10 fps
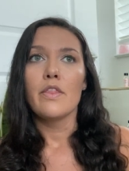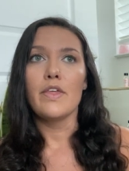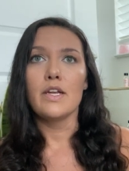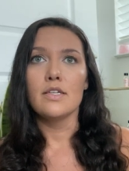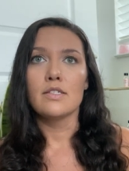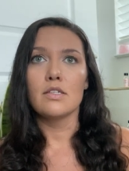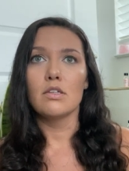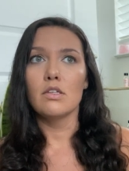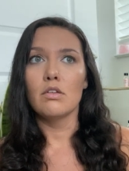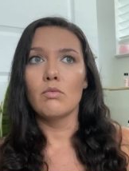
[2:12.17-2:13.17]
that is
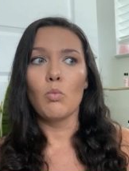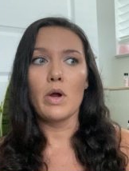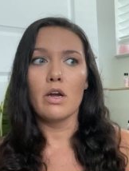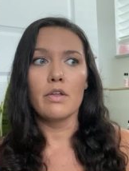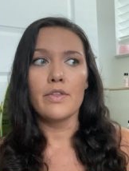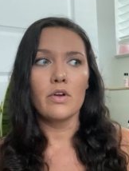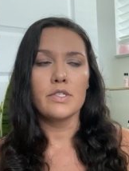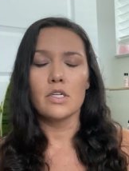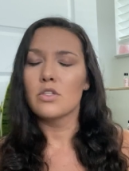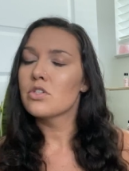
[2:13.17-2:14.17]
where
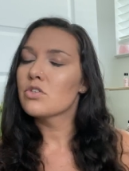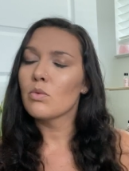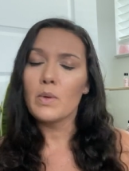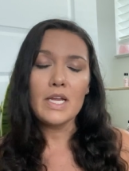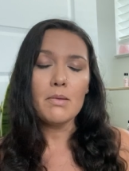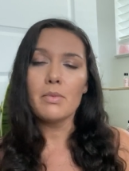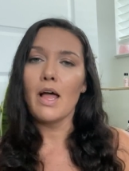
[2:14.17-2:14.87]
there's extreme